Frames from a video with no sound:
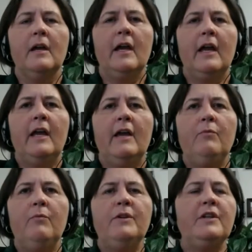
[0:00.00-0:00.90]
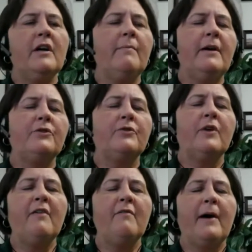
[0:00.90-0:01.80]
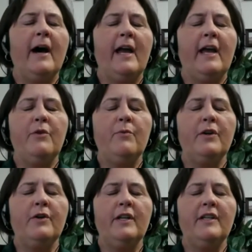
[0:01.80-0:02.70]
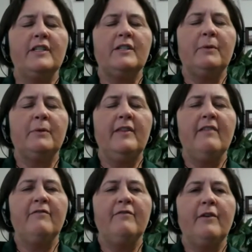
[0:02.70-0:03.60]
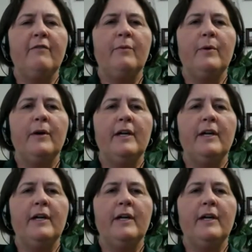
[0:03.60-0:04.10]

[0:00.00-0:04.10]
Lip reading: And when we talk about drive-by, you want to go ahead and explain that for everyone?